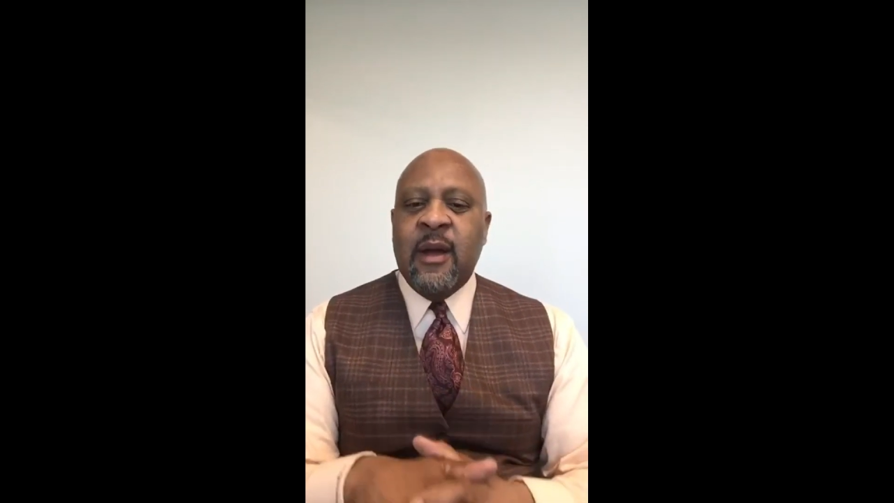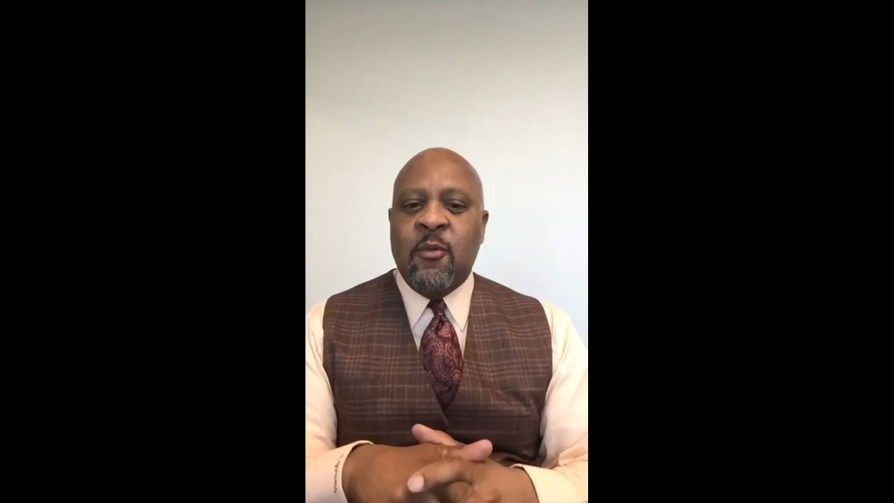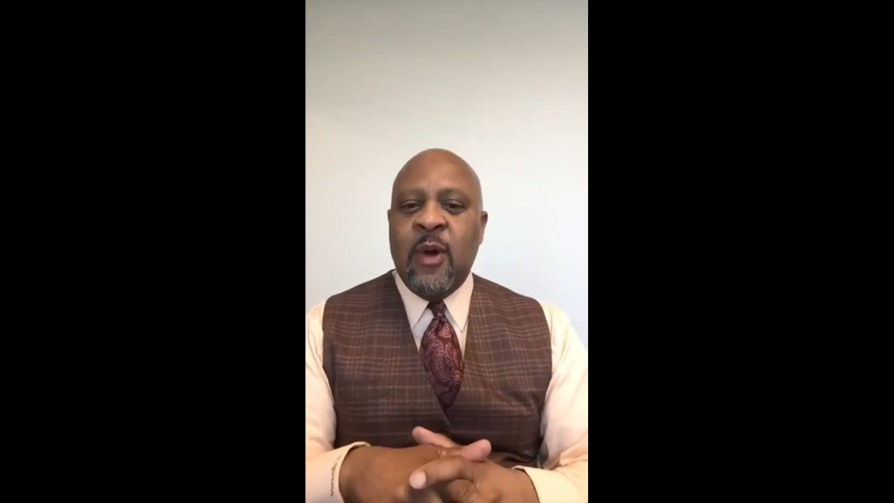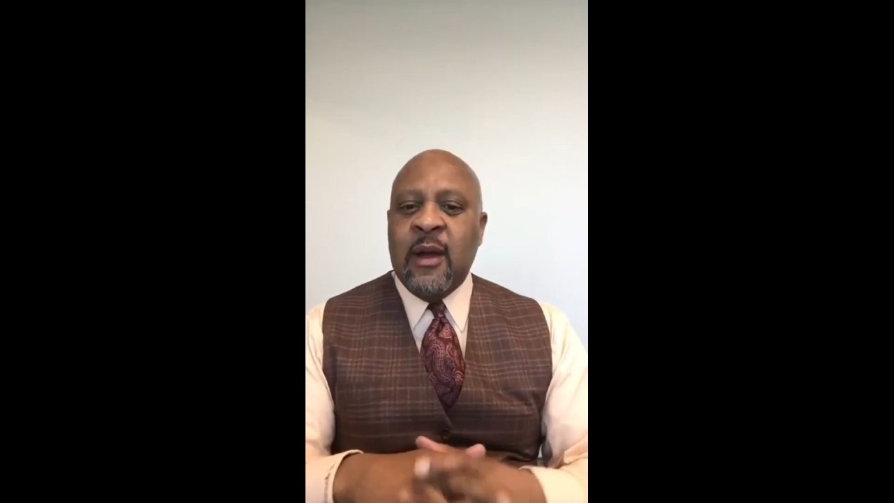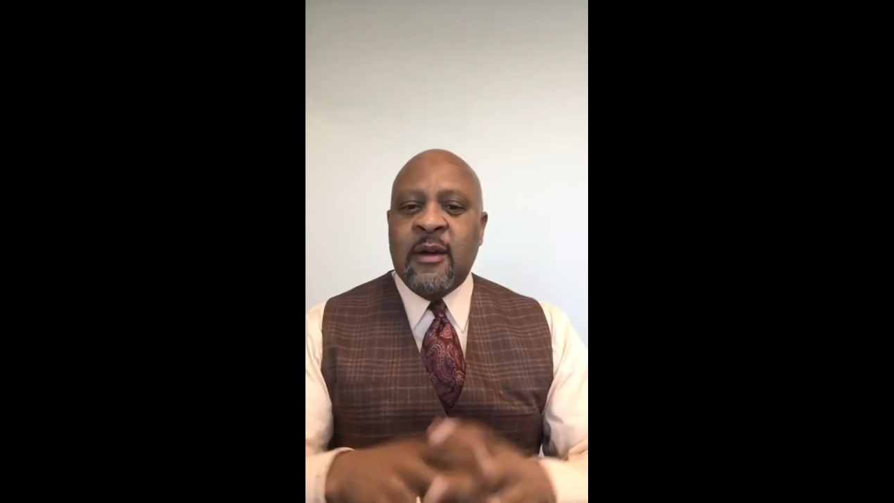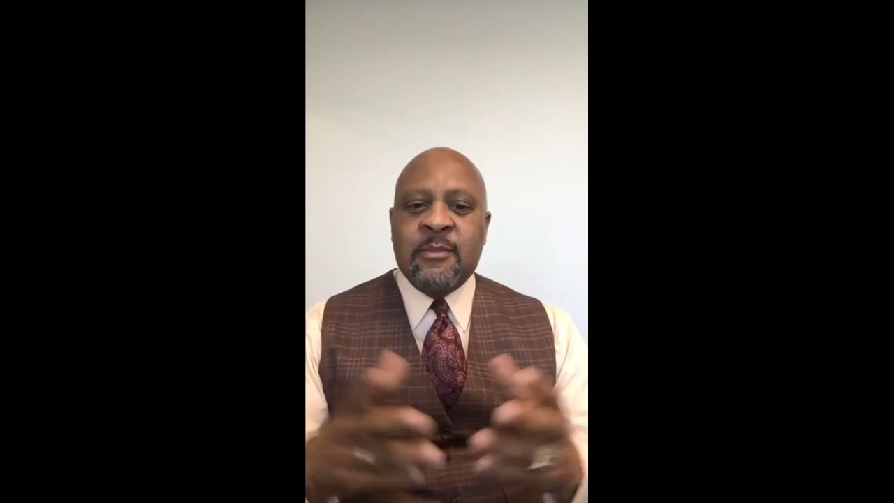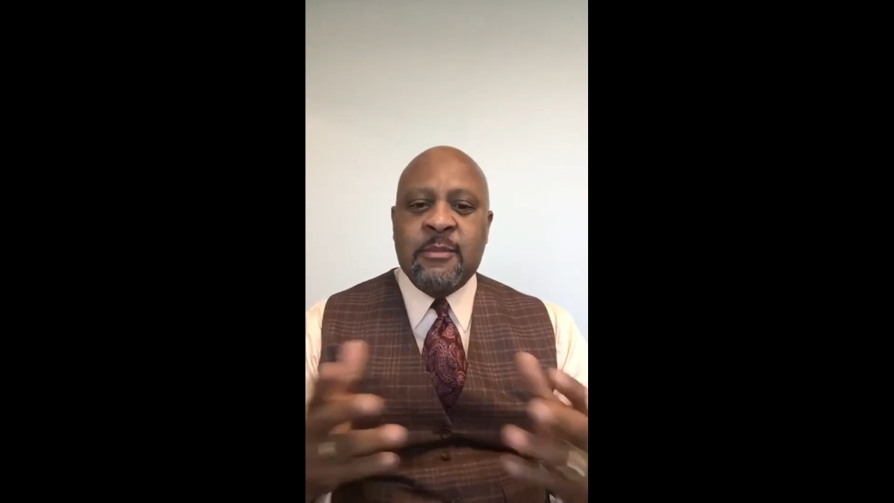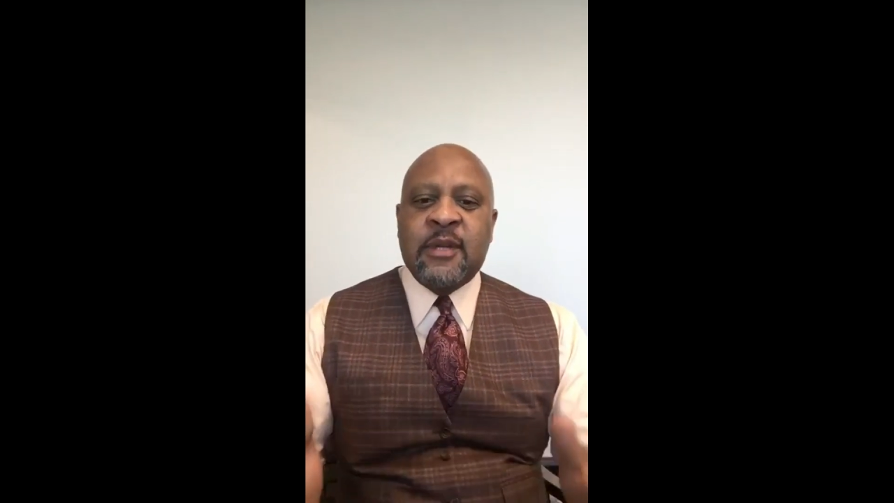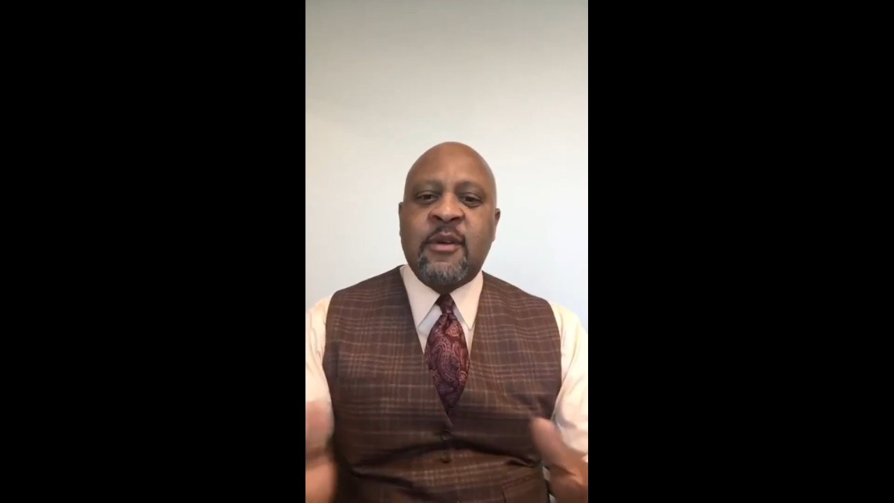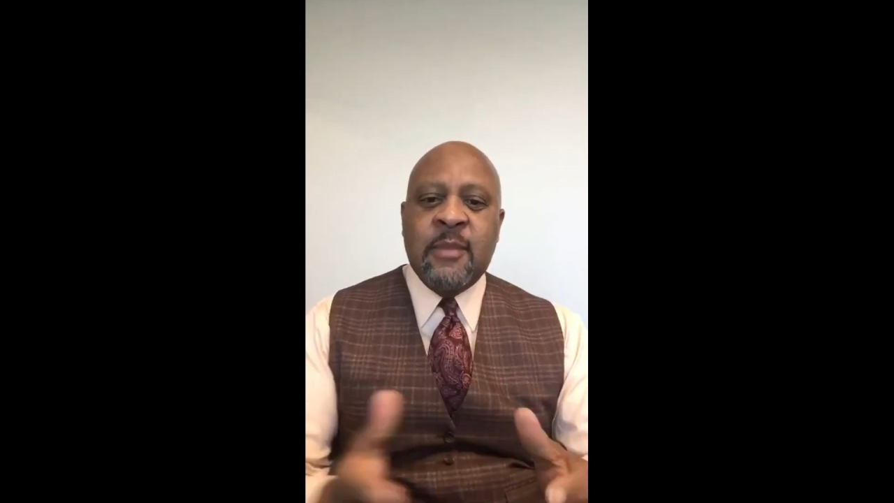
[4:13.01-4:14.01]
Why, why
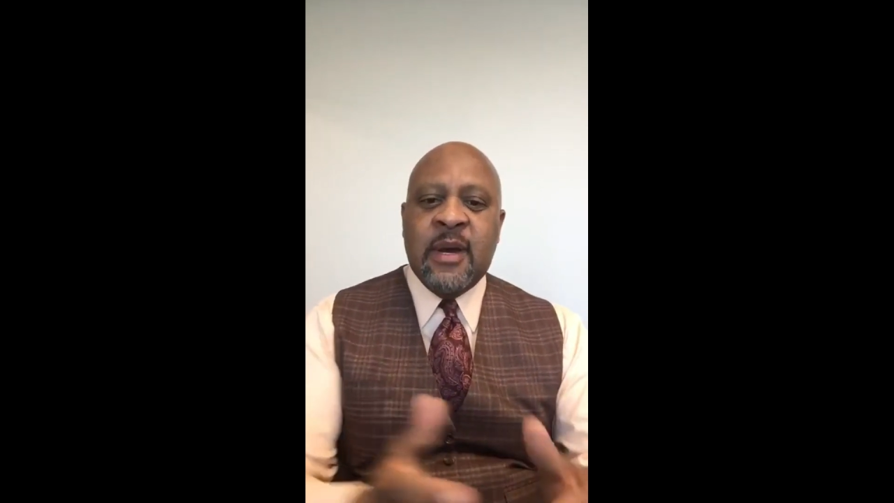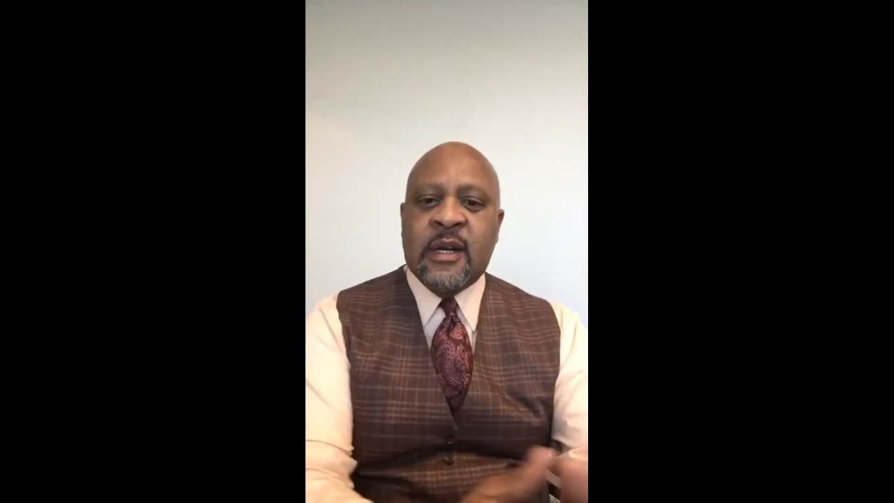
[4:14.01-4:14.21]
aren't middle